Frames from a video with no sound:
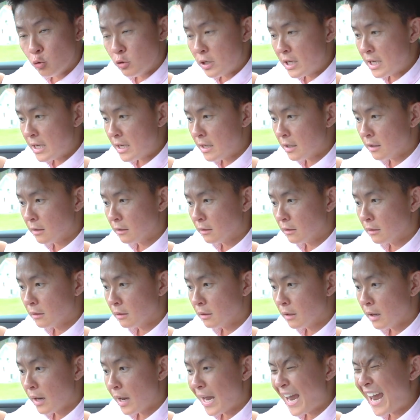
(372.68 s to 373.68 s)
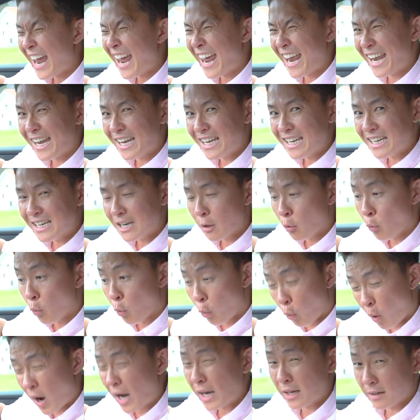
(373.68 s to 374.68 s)
need and
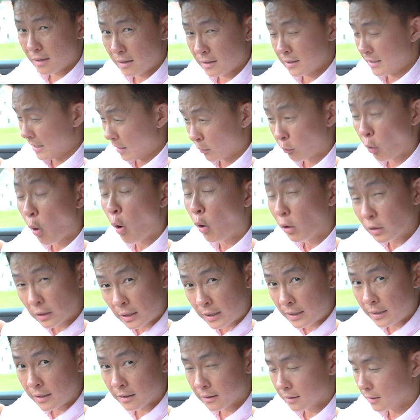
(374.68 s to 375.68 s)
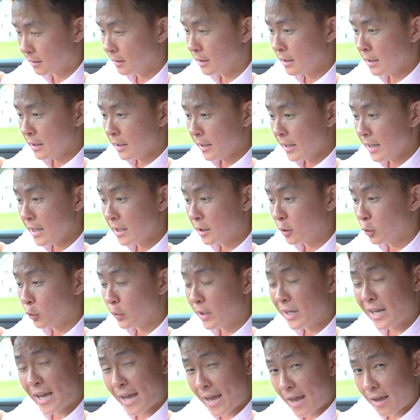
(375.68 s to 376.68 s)
want, they're all here,
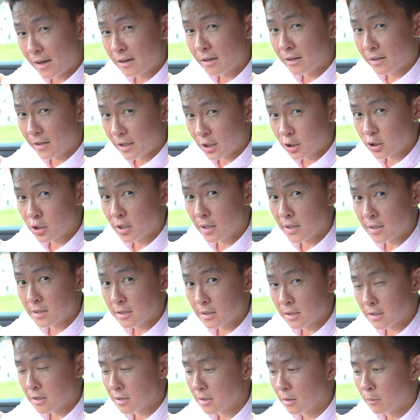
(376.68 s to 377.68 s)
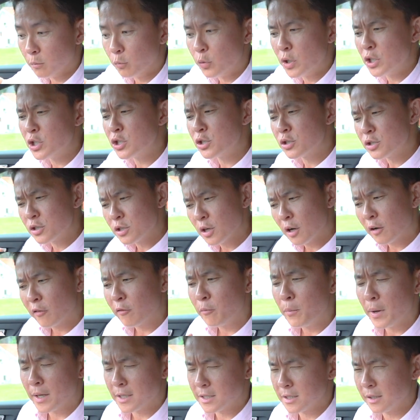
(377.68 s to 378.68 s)
including air conditioning system, which sort of
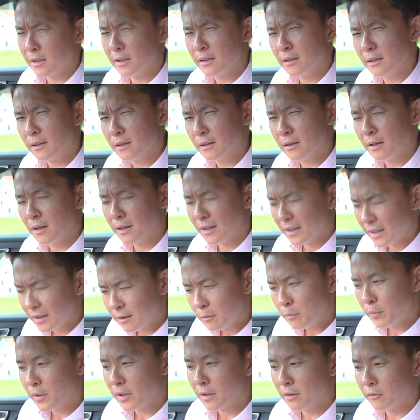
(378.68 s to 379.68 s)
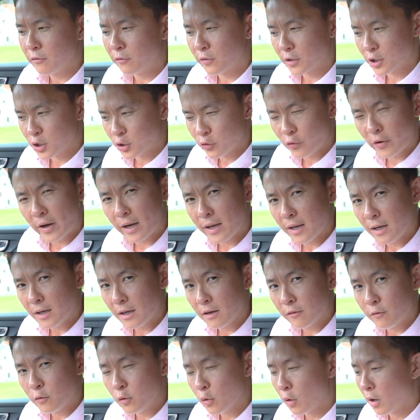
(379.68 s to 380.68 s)
makes it a little bit frustrating
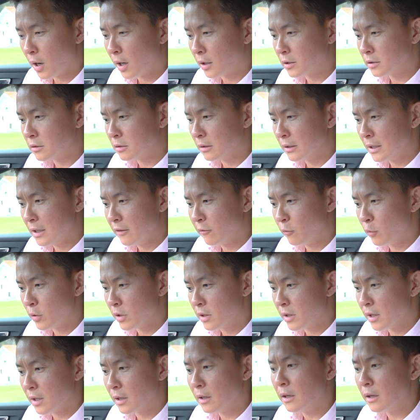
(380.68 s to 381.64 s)
if you are to live with